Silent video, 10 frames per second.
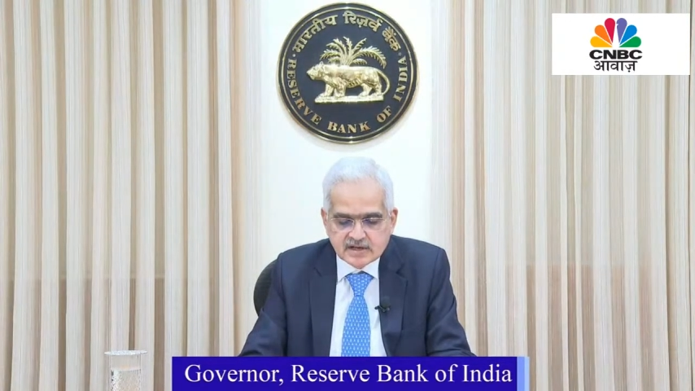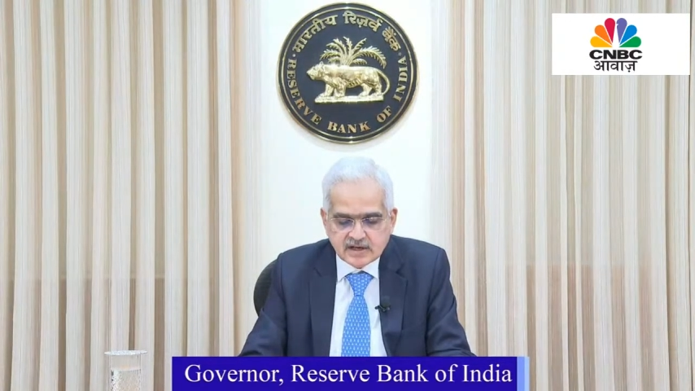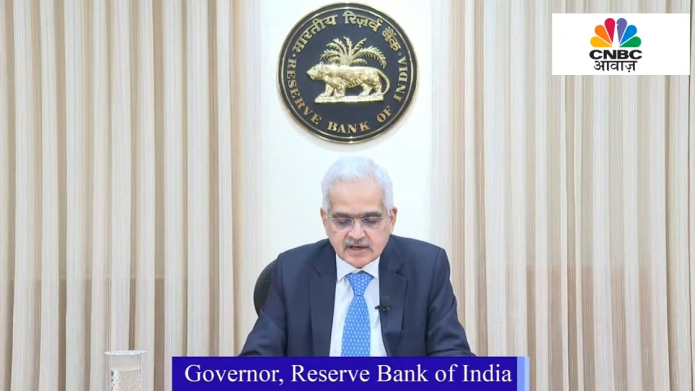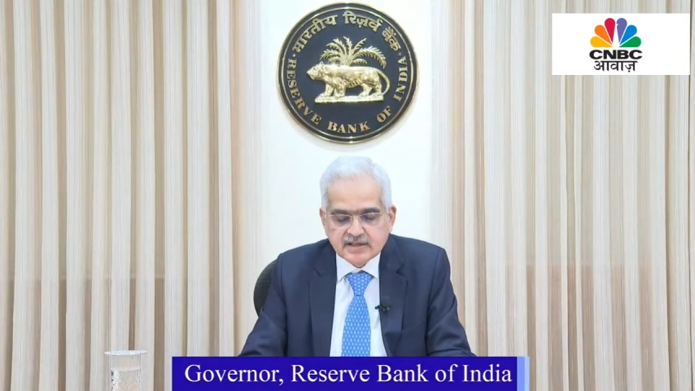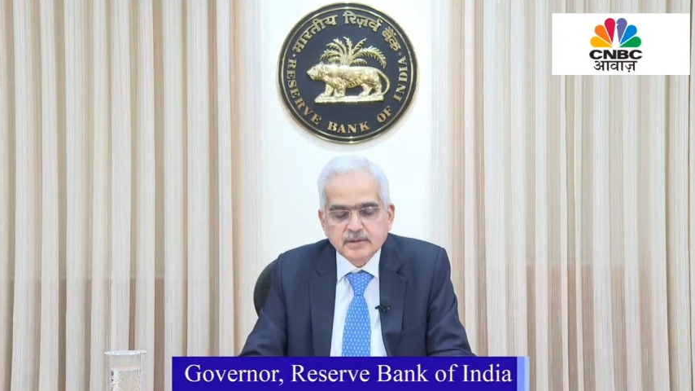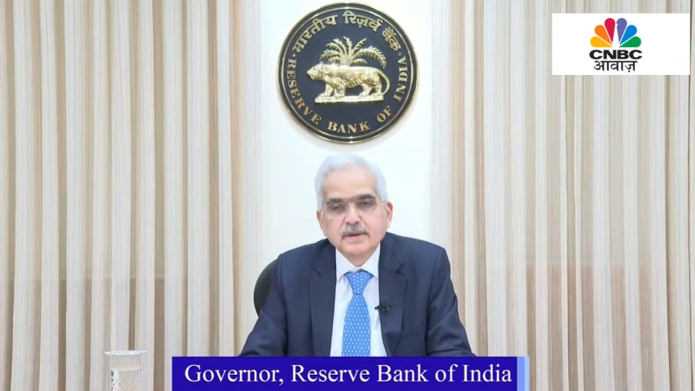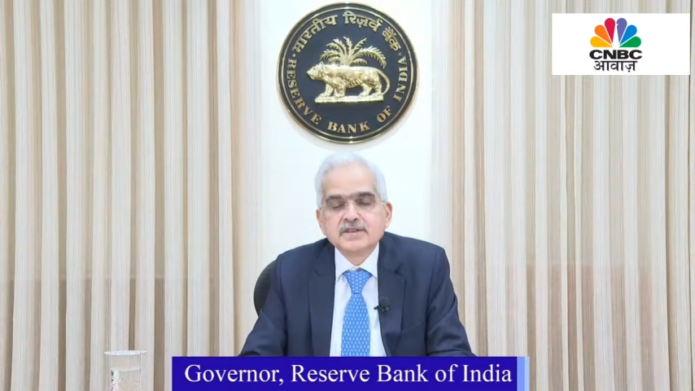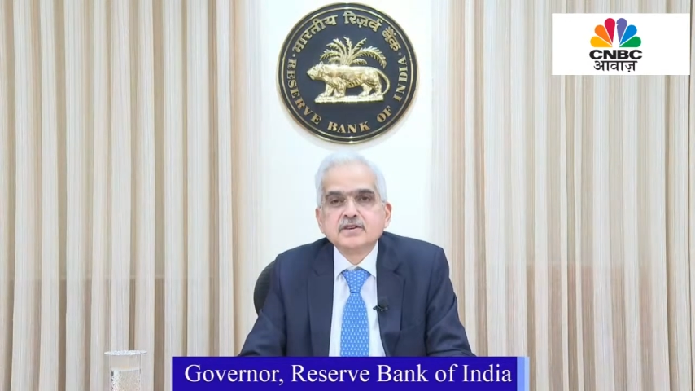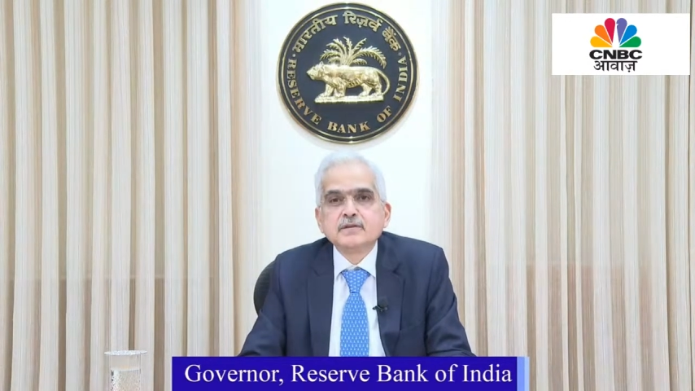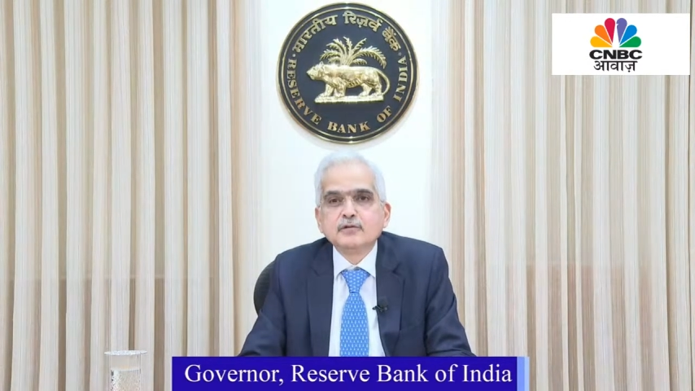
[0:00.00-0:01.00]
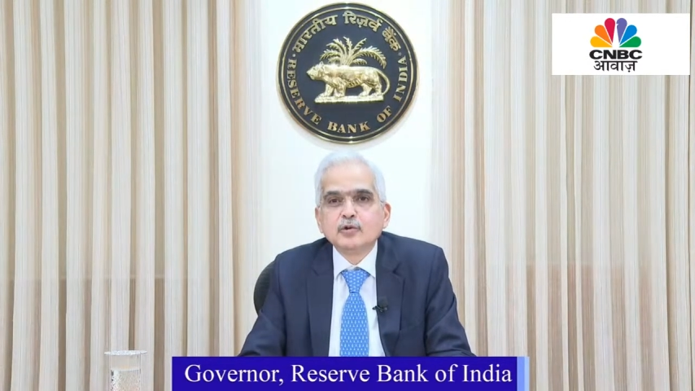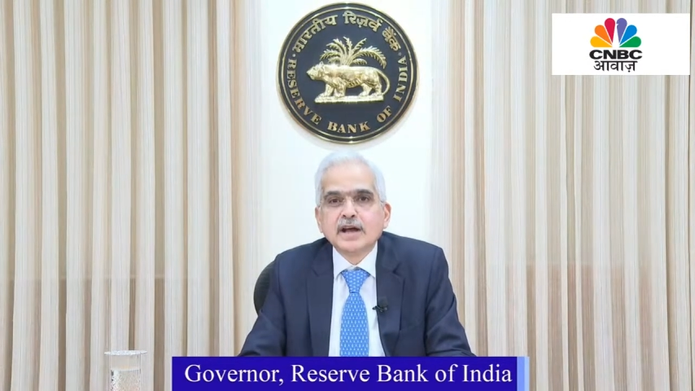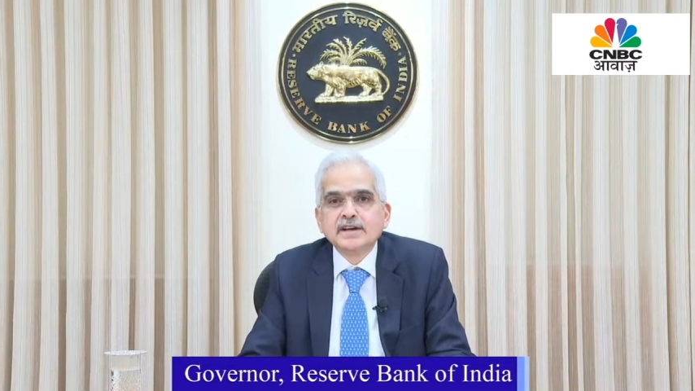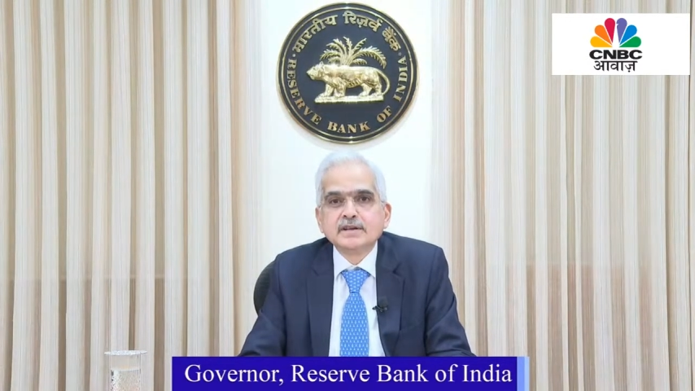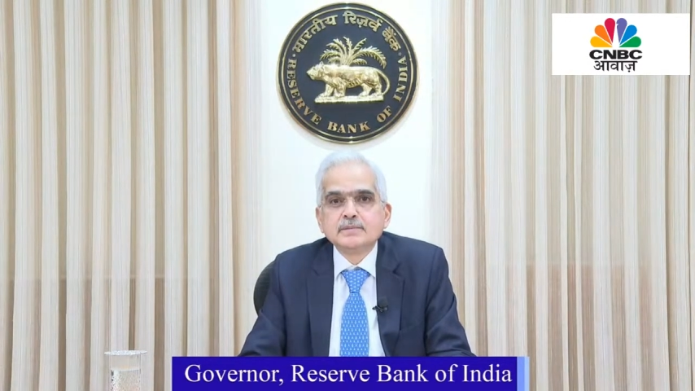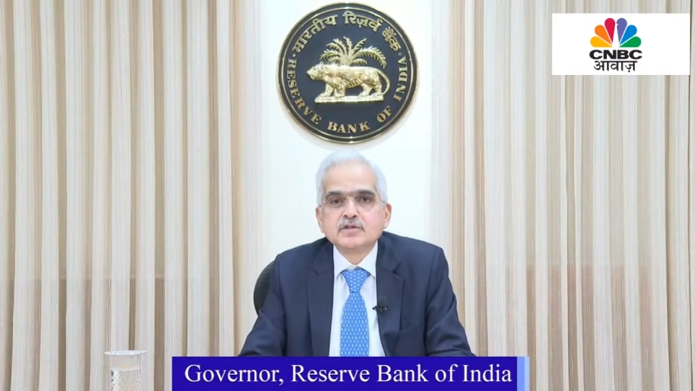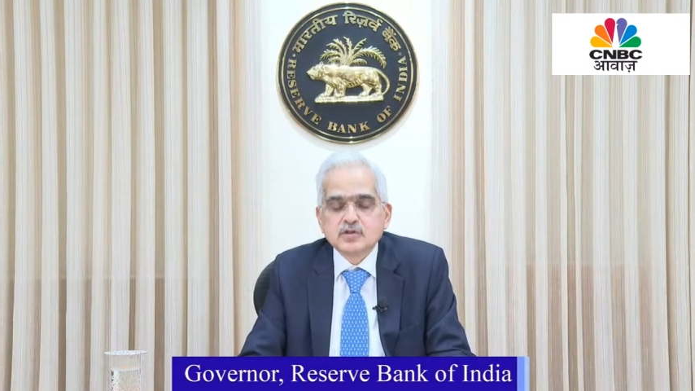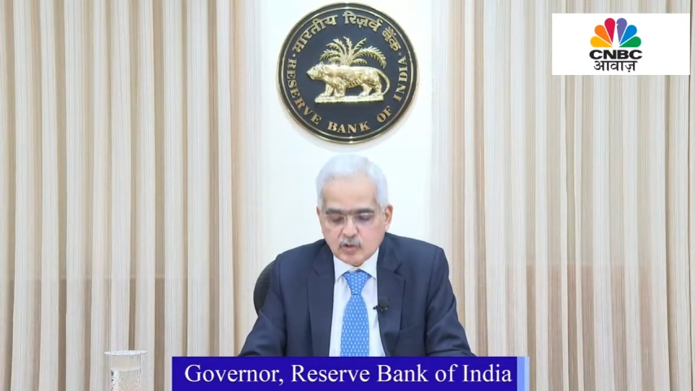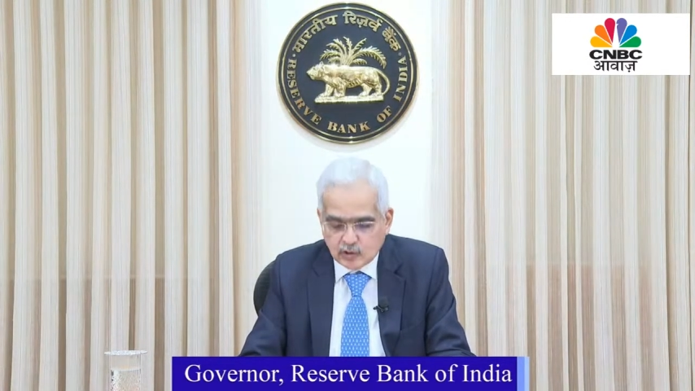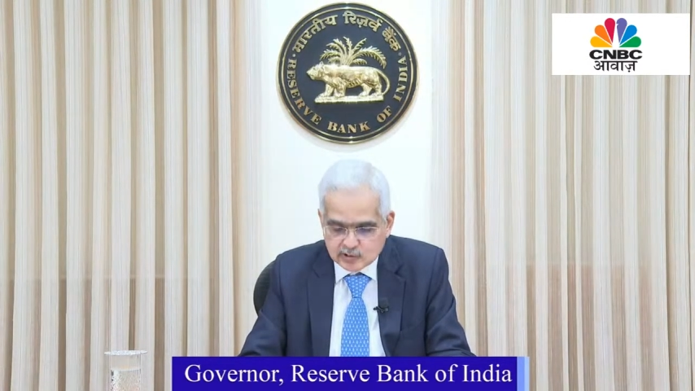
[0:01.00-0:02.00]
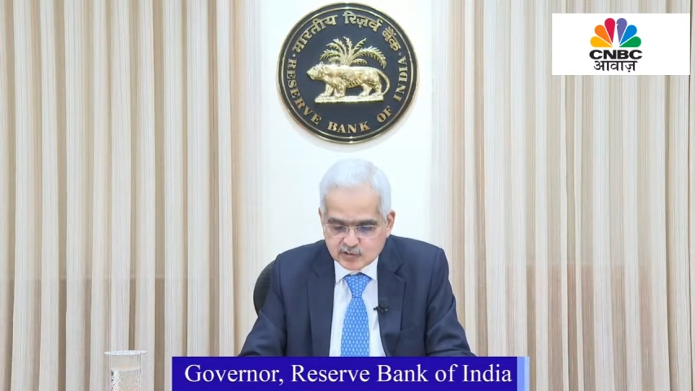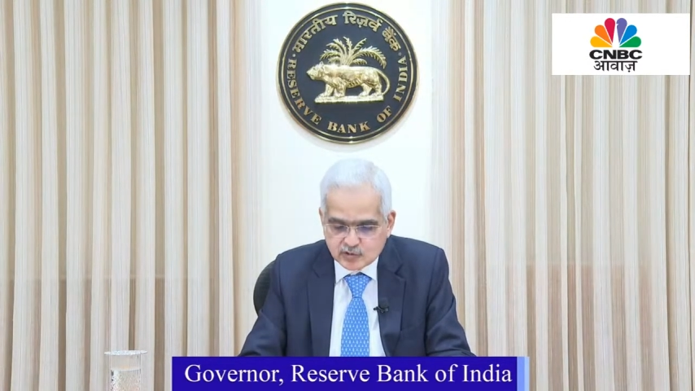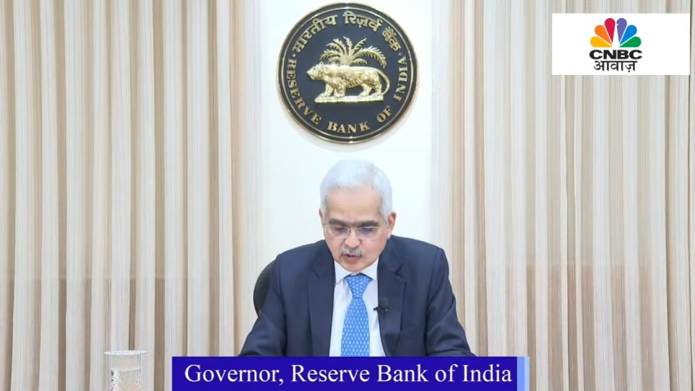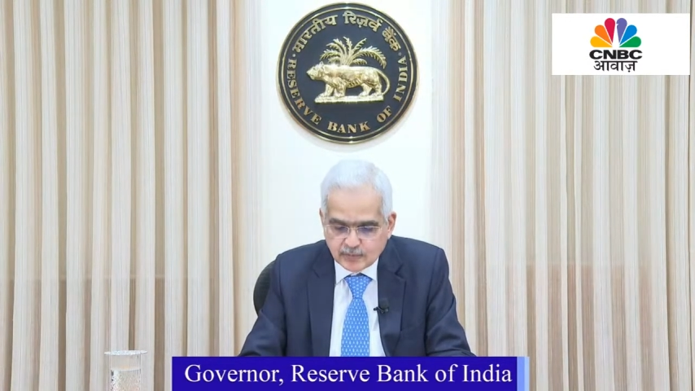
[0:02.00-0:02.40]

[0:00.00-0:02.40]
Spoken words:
other major food items also,